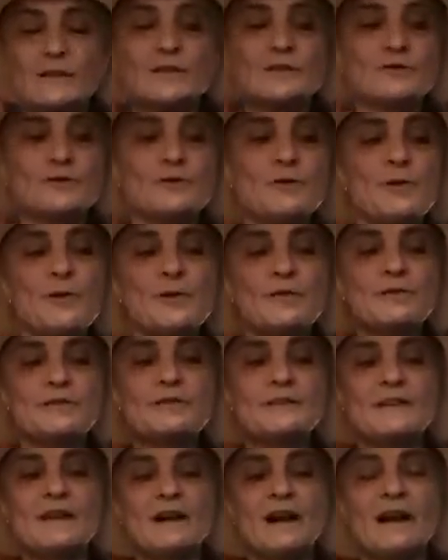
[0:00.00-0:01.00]

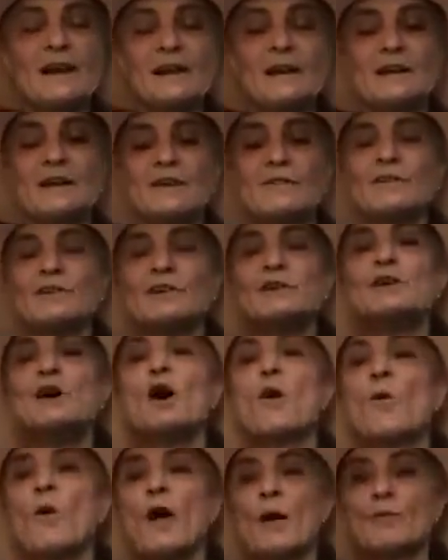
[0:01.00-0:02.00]
truths that I didn't even
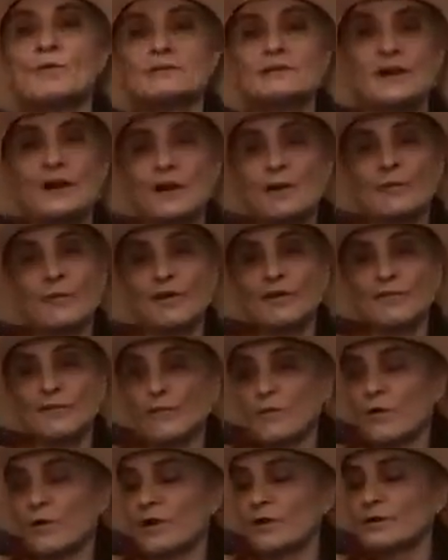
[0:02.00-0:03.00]
know I was hungry
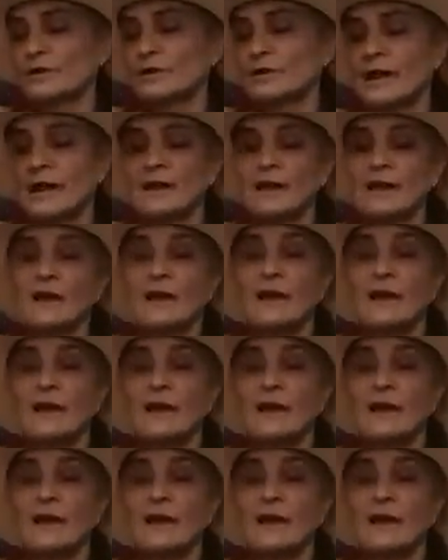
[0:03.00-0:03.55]
for, like